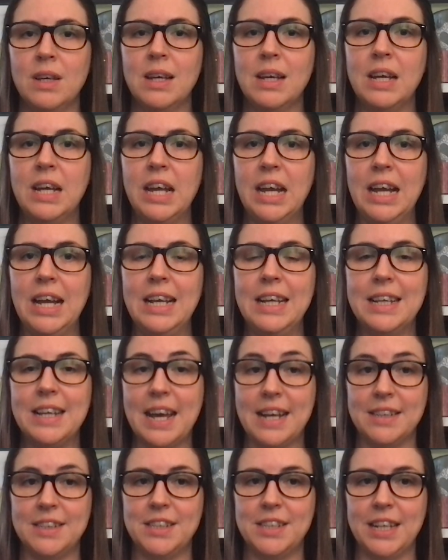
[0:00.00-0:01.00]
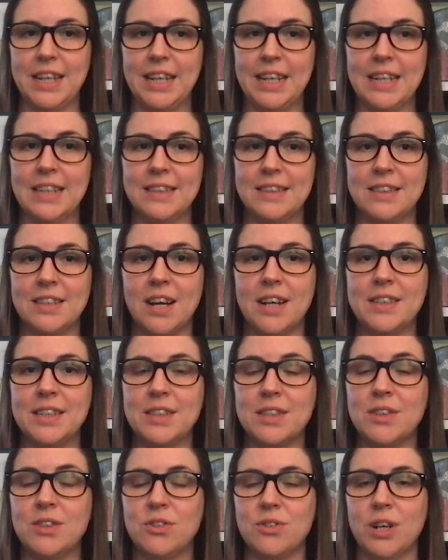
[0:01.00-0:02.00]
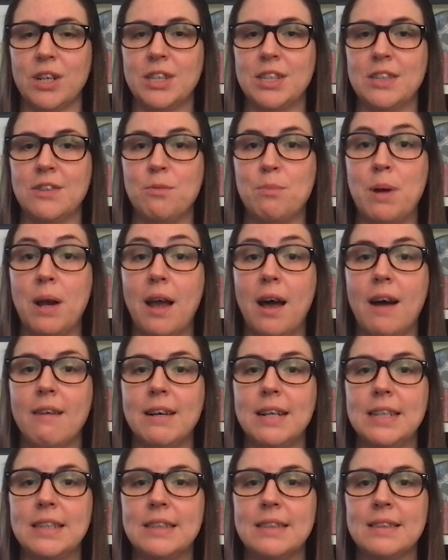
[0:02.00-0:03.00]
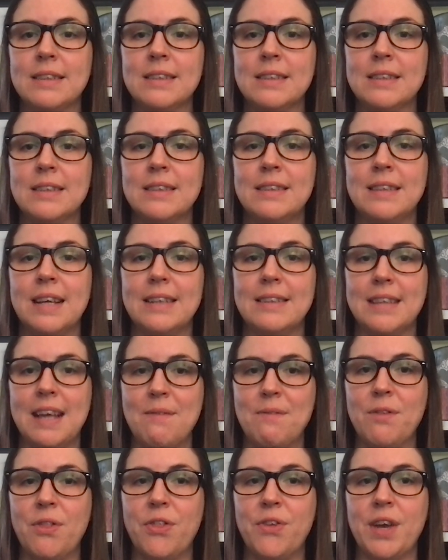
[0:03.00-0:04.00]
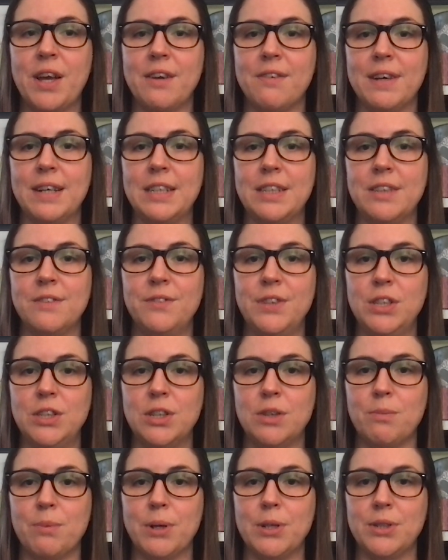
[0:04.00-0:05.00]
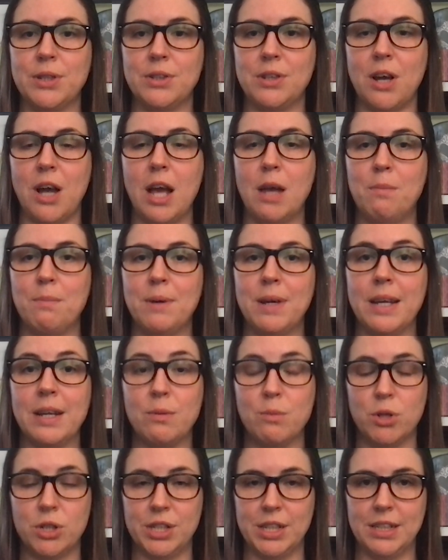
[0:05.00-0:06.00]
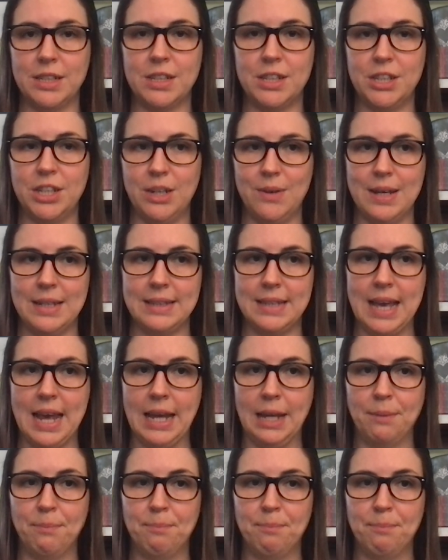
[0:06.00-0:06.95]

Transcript: Helion Energy has started construction of Polaris, their 7th generation fusion prototype, in Washington, USA.